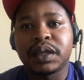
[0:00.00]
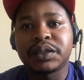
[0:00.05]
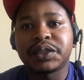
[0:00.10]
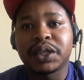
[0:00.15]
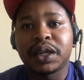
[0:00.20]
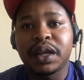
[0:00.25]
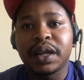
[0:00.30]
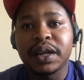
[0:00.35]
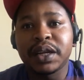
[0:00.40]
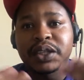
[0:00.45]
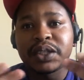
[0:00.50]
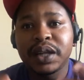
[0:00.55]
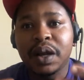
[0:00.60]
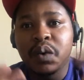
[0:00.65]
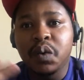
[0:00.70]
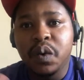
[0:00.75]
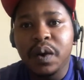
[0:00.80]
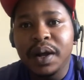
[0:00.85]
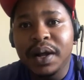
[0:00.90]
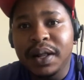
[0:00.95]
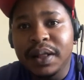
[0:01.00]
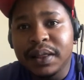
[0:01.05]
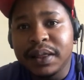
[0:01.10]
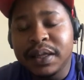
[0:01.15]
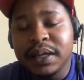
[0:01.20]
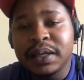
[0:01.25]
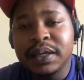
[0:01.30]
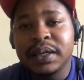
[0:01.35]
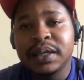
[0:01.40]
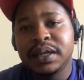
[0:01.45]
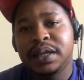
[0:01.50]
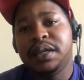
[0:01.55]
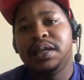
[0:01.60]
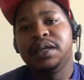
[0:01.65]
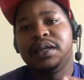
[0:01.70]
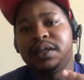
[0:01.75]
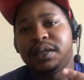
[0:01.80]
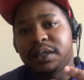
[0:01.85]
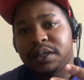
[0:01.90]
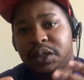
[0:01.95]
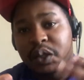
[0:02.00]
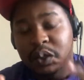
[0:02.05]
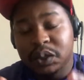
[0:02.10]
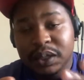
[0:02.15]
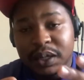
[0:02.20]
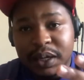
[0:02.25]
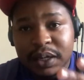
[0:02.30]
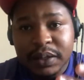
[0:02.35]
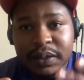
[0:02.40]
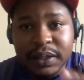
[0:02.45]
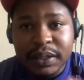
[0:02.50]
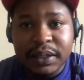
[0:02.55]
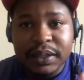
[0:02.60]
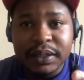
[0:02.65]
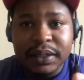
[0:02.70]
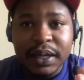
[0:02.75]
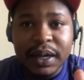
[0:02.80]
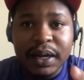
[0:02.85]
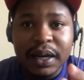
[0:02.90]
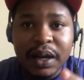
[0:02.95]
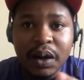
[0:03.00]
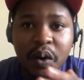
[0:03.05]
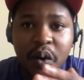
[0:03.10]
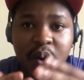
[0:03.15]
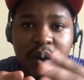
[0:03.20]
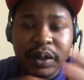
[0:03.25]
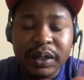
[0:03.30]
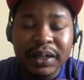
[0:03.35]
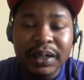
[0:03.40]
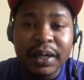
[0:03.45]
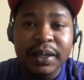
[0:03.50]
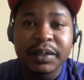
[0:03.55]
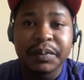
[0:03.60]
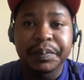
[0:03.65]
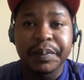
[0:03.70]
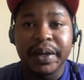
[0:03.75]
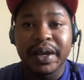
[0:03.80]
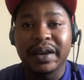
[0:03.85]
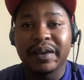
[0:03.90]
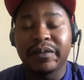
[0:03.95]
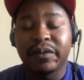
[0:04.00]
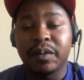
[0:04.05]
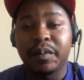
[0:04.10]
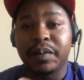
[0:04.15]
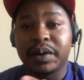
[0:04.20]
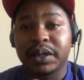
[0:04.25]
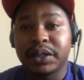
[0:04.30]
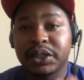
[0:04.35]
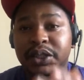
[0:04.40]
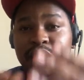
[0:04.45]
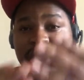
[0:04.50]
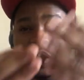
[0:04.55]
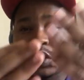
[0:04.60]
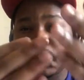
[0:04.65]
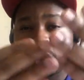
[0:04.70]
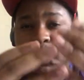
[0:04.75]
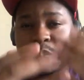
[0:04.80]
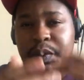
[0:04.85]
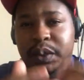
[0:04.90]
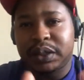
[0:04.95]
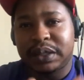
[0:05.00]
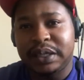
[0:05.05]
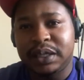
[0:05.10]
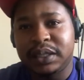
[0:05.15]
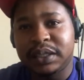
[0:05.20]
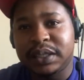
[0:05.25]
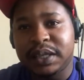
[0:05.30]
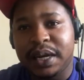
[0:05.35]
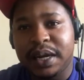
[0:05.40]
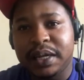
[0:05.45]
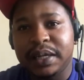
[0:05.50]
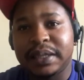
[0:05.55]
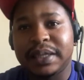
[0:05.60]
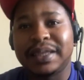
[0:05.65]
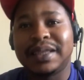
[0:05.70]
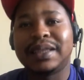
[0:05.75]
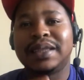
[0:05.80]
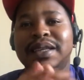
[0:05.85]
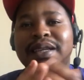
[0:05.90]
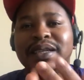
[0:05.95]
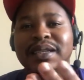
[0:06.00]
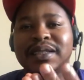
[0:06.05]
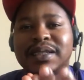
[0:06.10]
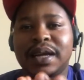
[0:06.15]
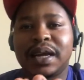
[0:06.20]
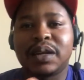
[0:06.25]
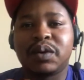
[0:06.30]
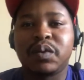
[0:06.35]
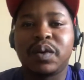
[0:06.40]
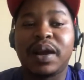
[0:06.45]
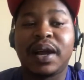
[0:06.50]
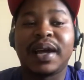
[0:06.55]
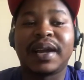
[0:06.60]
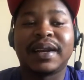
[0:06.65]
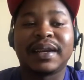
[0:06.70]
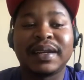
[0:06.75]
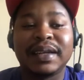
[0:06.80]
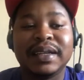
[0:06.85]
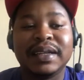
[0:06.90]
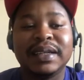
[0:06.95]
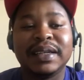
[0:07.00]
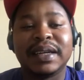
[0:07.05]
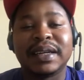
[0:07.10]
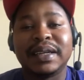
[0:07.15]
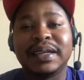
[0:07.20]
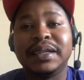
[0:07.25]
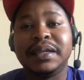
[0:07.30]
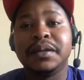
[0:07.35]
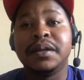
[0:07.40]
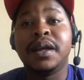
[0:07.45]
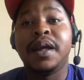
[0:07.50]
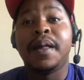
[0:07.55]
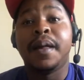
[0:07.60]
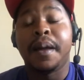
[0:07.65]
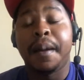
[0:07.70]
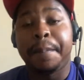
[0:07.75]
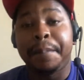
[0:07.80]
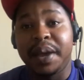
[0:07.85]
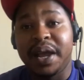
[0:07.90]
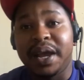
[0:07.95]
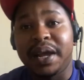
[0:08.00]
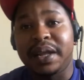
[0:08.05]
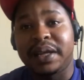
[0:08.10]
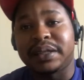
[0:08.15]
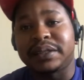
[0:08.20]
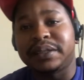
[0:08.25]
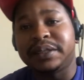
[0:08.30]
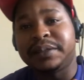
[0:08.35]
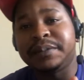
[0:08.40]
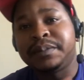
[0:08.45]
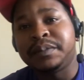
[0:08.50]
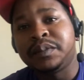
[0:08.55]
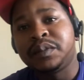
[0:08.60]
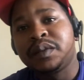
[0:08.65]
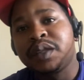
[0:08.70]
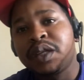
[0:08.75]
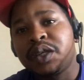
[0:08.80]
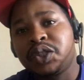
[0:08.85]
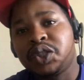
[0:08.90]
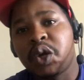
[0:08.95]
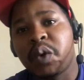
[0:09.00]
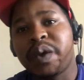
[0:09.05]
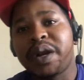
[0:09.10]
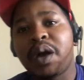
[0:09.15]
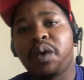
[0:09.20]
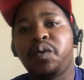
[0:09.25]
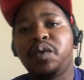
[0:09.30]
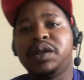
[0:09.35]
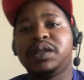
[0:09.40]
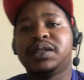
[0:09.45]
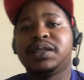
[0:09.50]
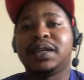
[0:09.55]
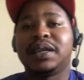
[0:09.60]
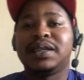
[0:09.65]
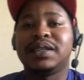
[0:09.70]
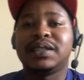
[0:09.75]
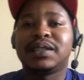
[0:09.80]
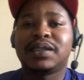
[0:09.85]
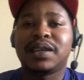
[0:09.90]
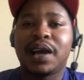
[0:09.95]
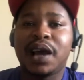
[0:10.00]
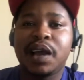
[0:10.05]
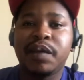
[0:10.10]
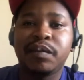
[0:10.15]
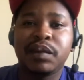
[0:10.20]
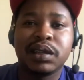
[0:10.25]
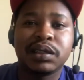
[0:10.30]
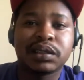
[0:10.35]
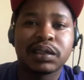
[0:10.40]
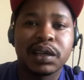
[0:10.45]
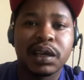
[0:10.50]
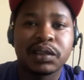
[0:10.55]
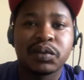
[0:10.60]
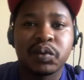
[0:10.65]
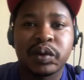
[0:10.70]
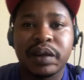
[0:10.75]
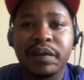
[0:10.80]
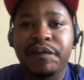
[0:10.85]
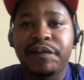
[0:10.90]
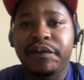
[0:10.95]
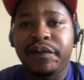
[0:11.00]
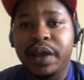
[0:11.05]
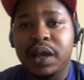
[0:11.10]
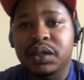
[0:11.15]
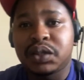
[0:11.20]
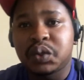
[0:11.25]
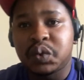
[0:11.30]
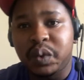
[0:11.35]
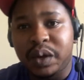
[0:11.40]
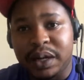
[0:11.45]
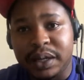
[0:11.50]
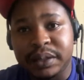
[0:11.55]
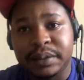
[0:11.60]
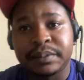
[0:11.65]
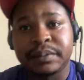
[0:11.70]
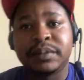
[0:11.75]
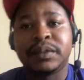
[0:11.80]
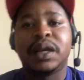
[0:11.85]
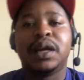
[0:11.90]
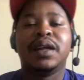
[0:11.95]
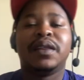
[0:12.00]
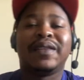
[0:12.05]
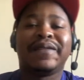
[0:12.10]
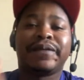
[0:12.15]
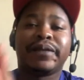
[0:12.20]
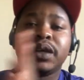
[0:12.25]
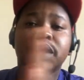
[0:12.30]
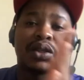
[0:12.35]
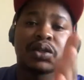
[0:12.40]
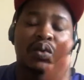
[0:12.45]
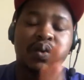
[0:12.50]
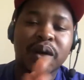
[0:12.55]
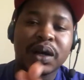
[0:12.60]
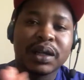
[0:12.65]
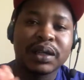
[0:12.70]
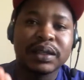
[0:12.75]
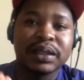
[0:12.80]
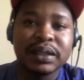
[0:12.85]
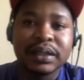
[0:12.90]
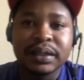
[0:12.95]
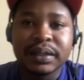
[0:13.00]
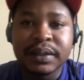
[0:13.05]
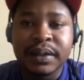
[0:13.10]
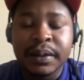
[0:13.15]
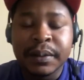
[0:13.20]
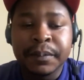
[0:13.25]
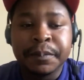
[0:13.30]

generational wealth. Those are the things that are holding us back from reaching those potential, the things that we are really bad at. So without wasting any time, let's get to the first one. The first one is